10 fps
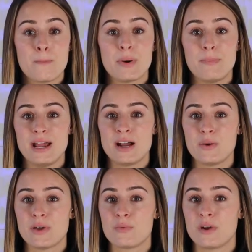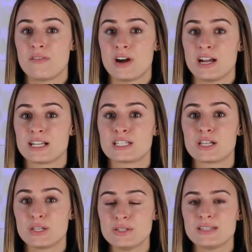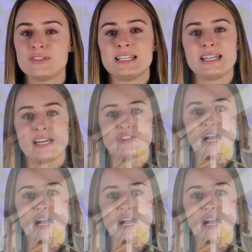but pair it with one of our exclusive TLED